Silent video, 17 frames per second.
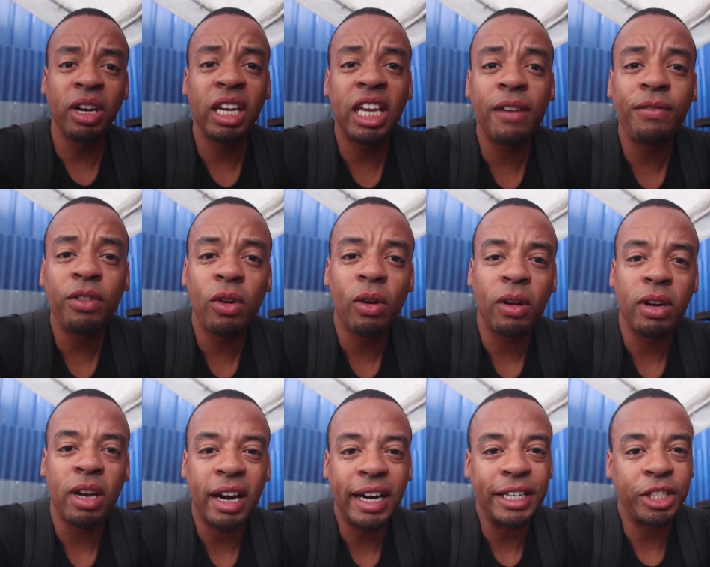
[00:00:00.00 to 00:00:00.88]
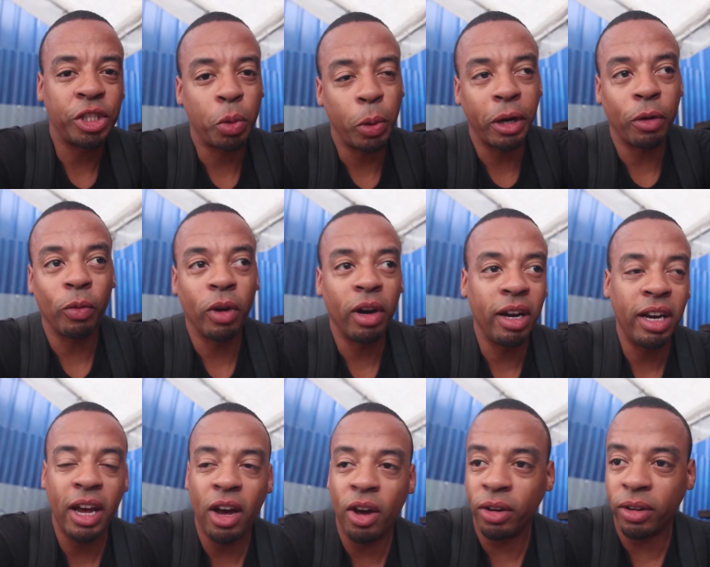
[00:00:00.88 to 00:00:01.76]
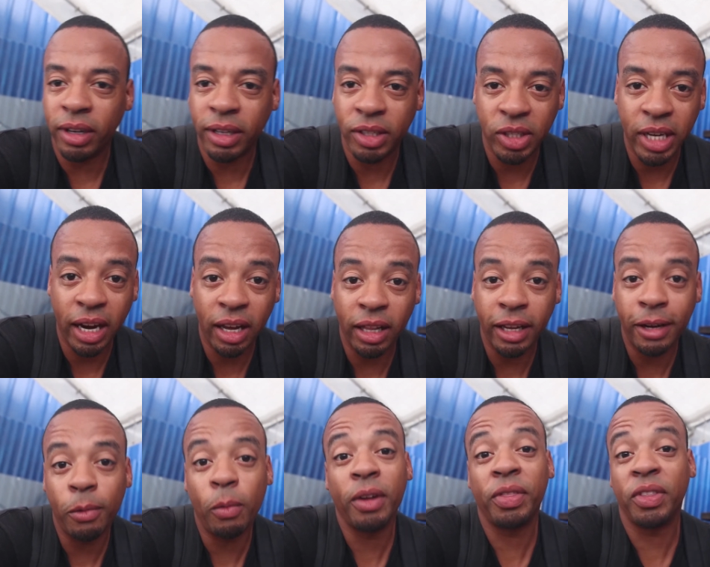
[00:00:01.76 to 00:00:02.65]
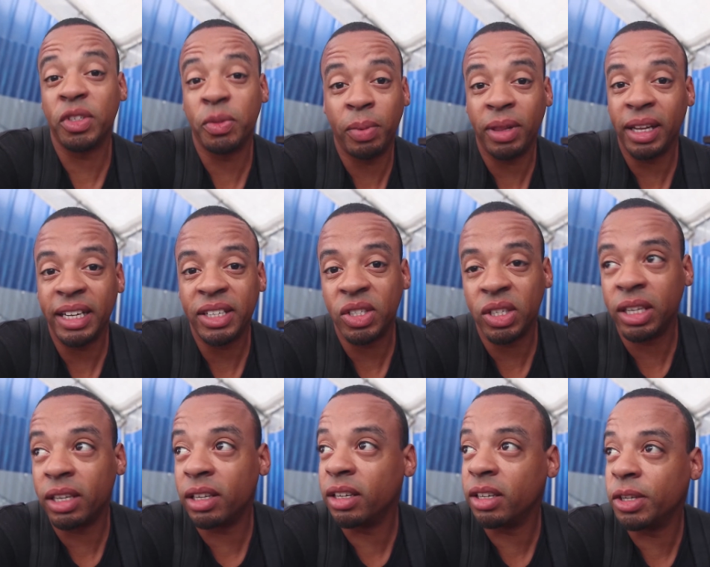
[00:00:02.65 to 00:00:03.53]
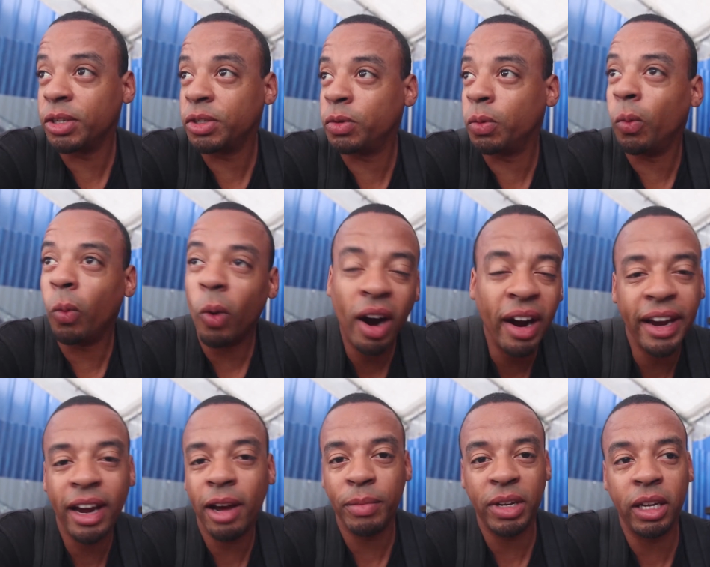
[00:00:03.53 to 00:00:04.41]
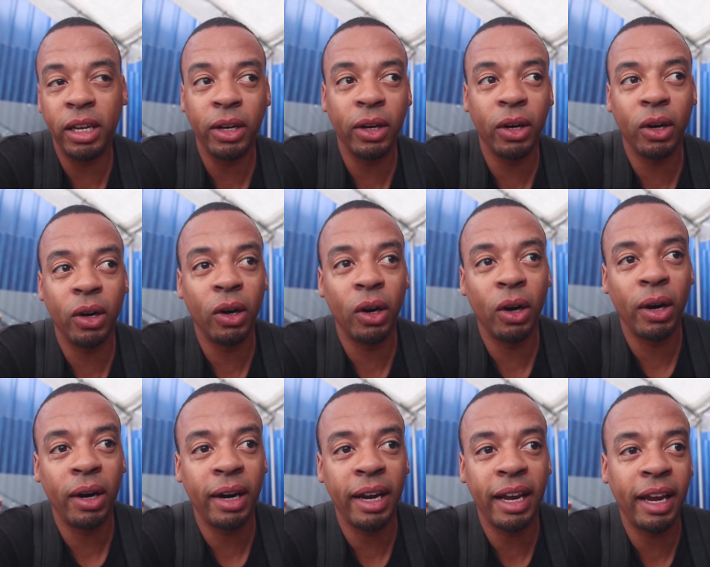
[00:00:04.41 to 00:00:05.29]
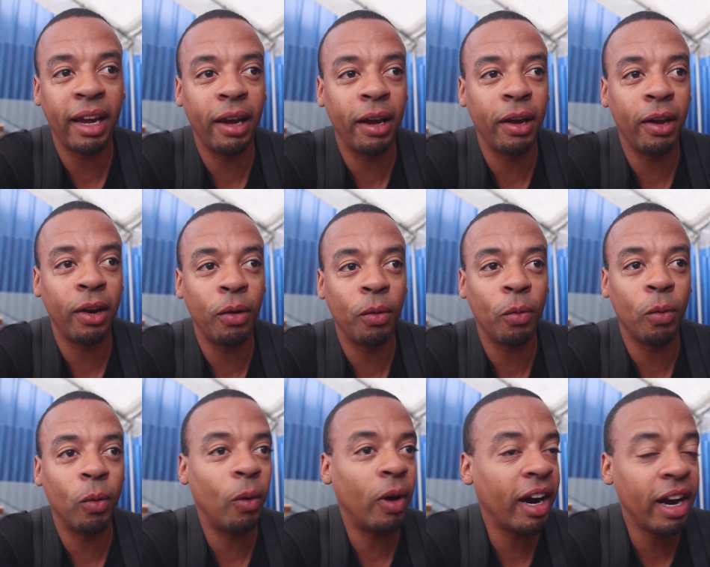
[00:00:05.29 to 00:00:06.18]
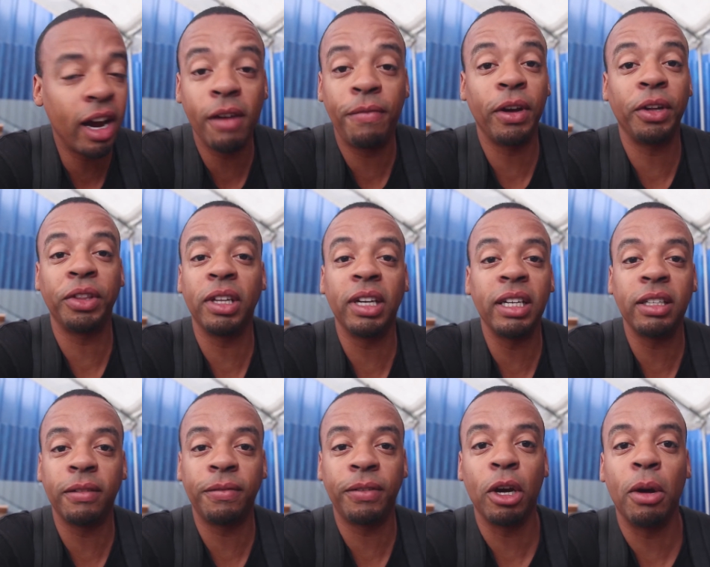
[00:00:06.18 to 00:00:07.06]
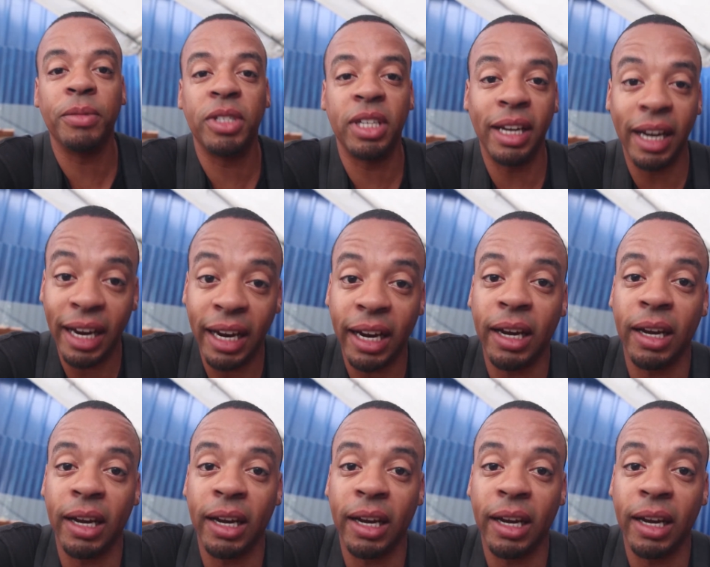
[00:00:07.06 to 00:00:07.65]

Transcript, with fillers: give you a nice quick rundown on exactly what this place is, why I'm here, and why I felt the need to film today.